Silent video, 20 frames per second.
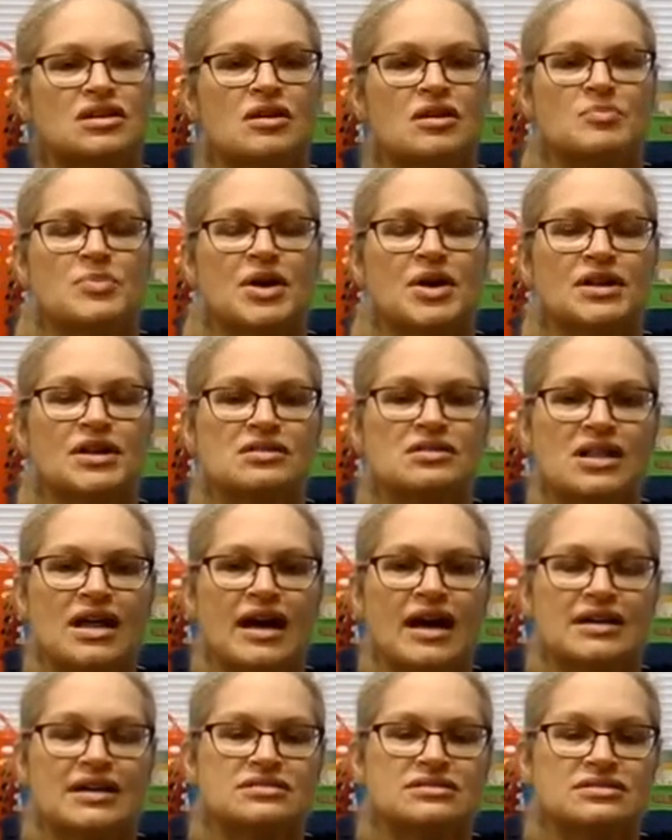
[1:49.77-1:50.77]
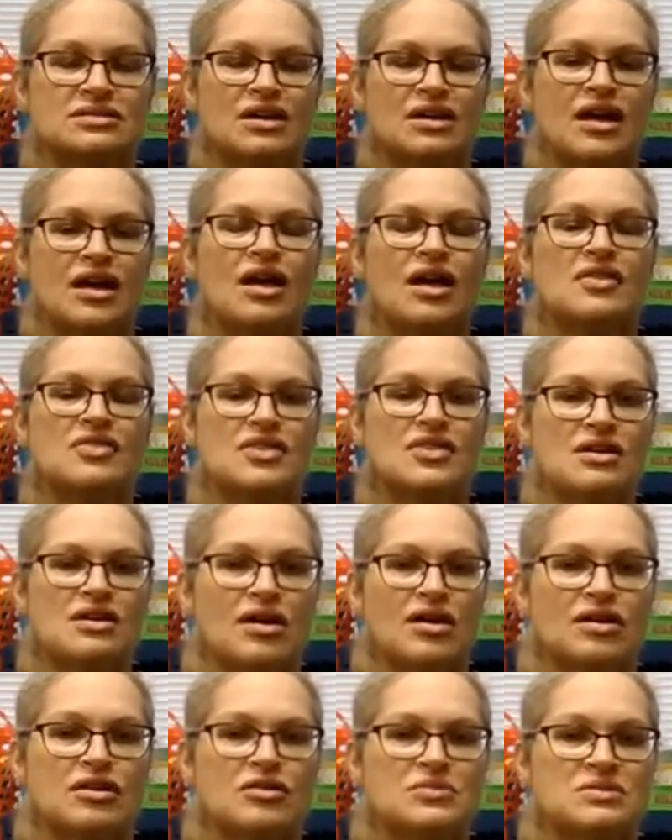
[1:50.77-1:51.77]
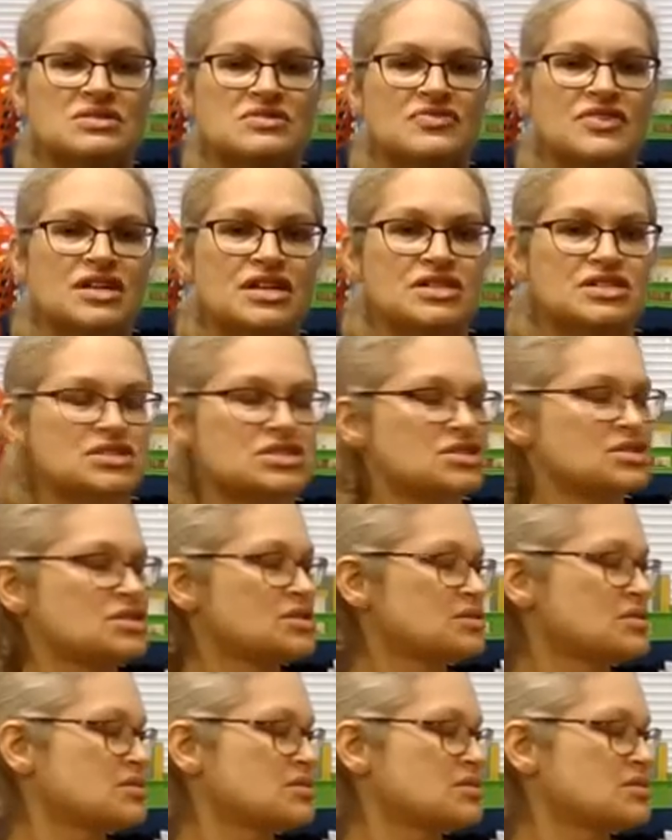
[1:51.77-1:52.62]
but at last the ark was finished.